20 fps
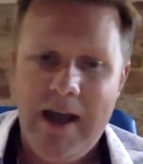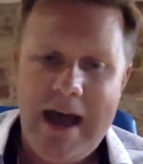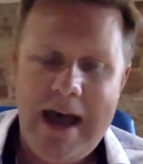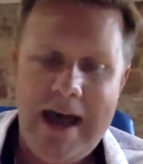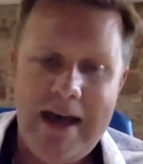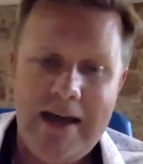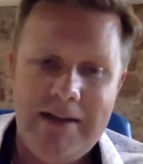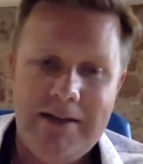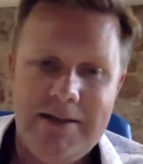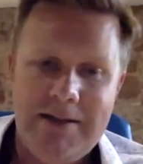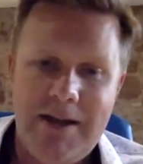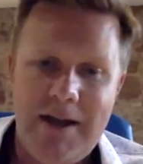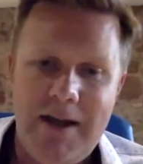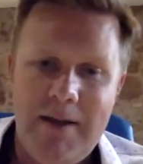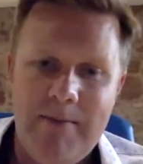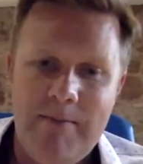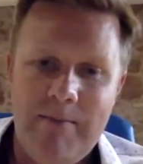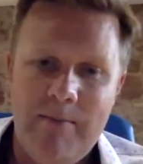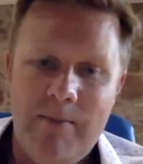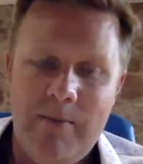And
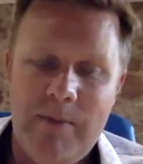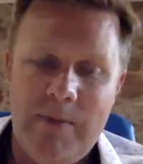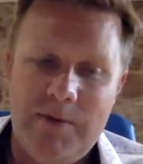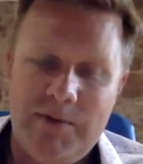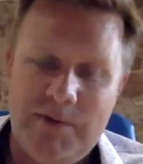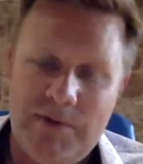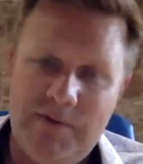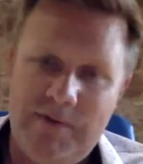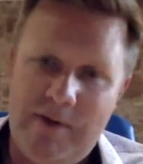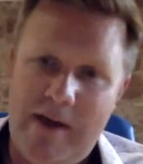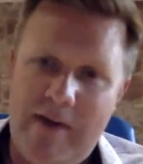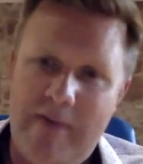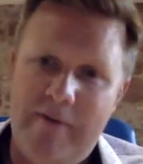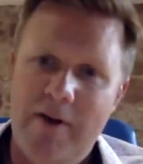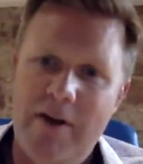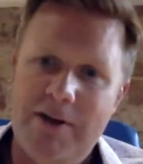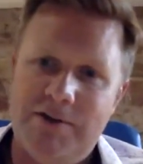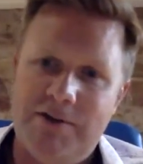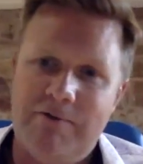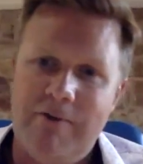for our
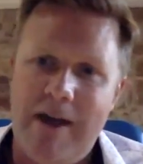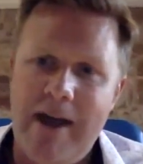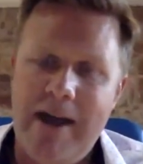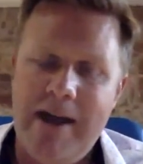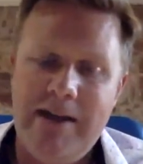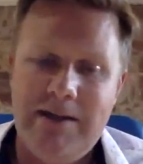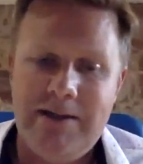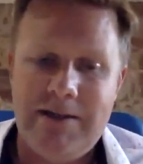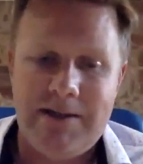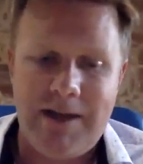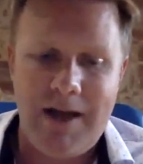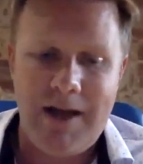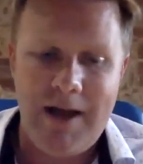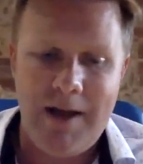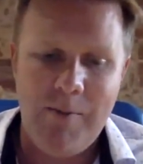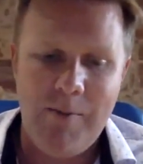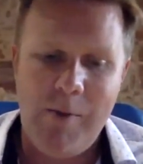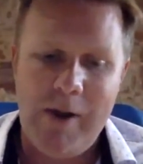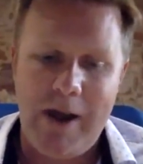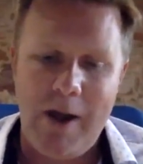first raise,
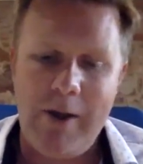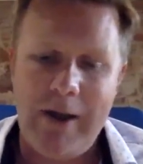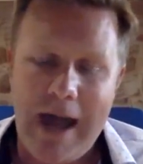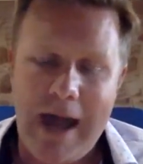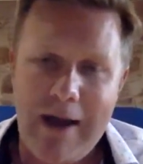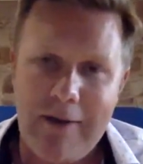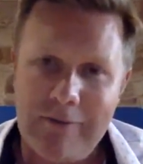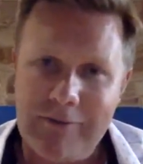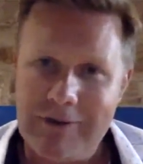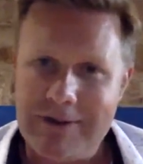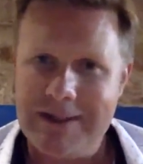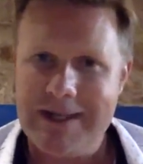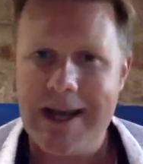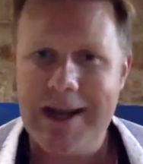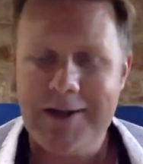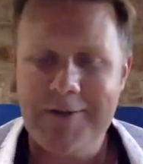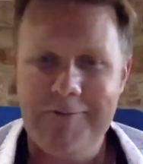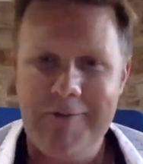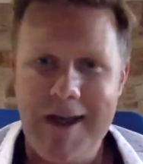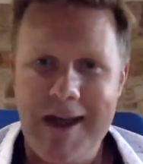we're going out for a
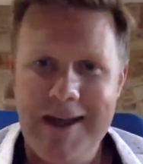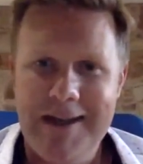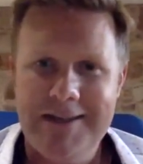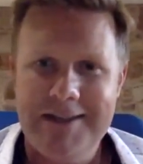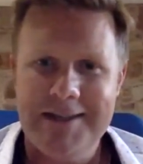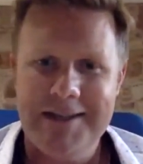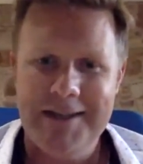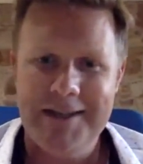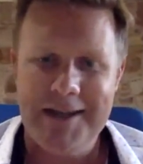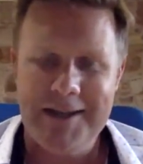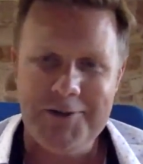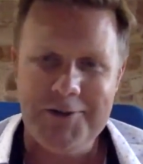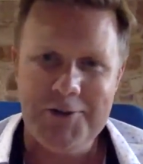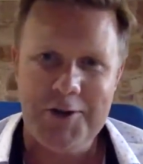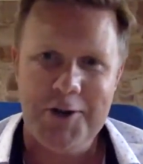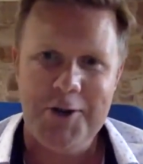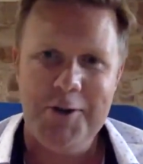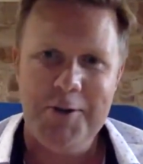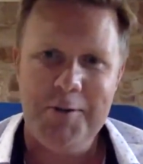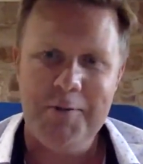second raise in
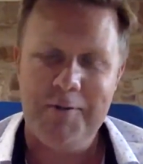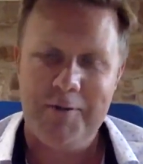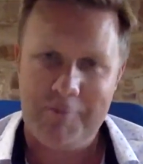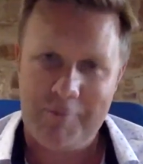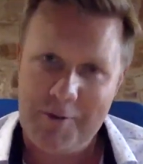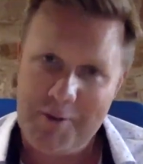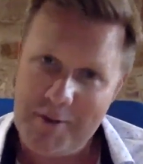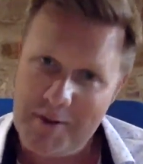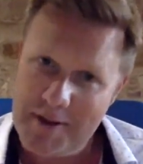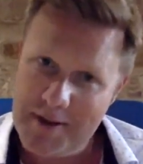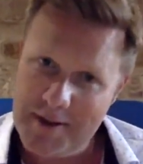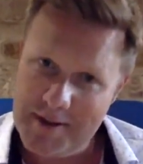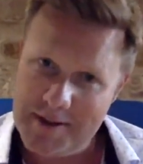June through the